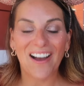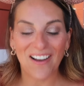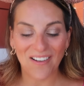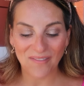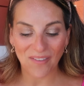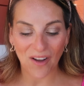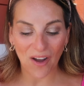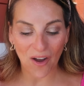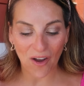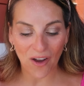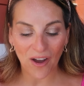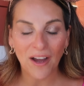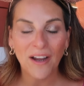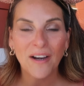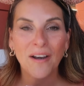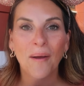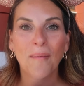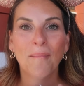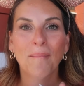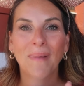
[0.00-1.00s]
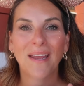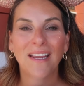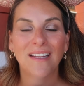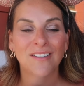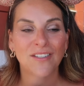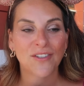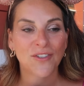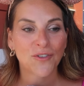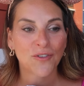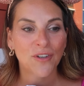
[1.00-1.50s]
um, on
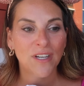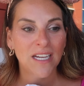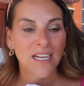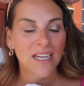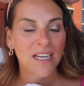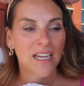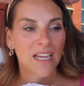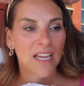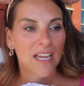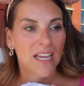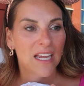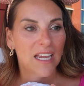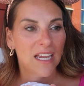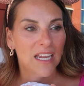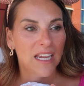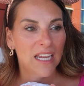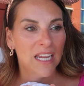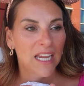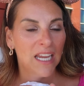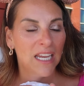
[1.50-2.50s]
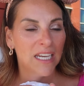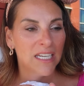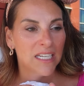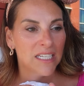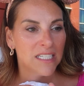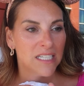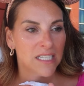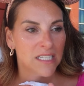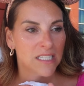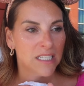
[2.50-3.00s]
Main Street in
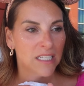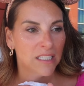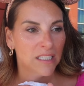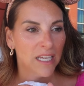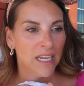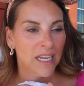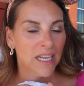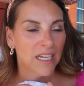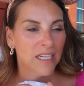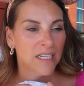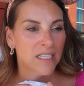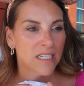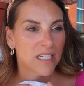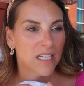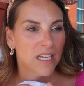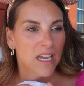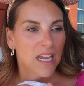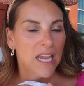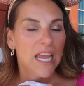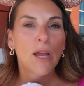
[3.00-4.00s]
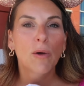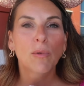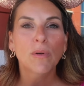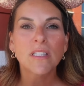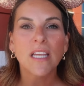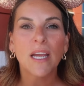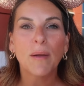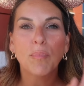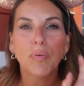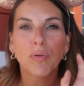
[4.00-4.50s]
Disneyland. It
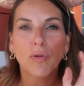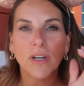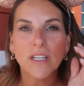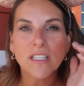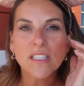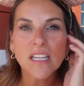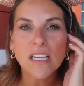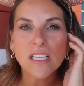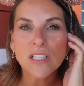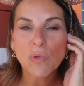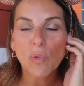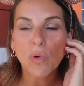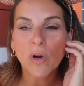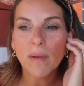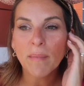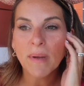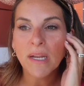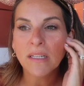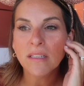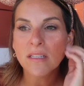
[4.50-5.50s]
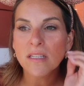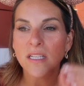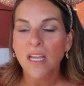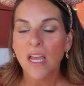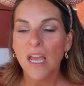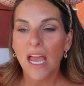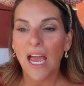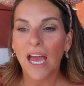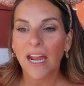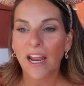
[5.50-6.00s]
was like princess ornaments
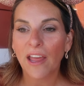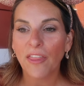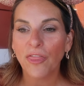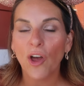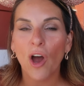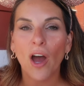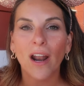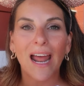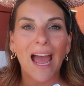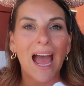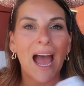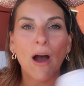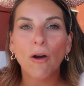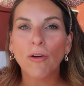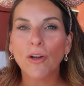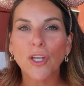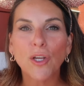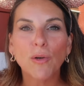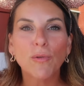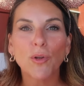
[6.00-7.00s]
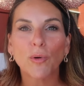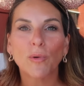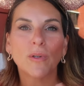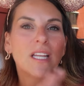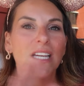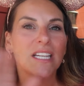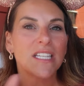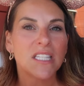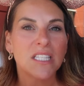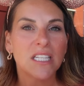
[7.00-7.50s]
and I thought how cute. There were
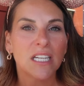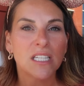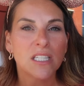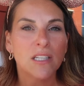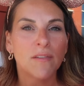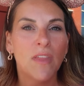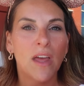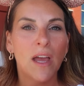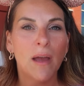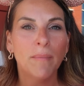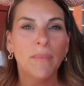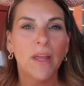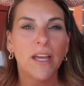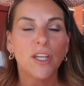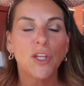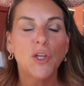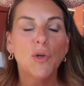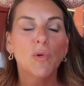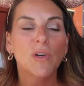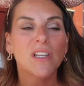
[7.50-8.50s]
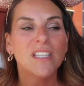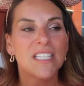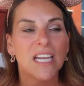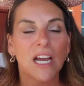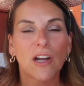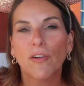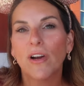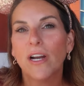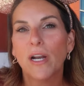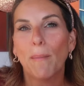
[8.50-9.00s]
like six of them. Like you could
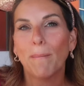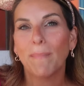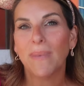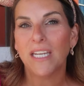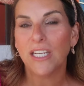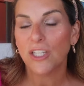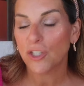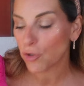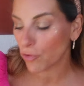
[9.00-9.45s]
decorate a mini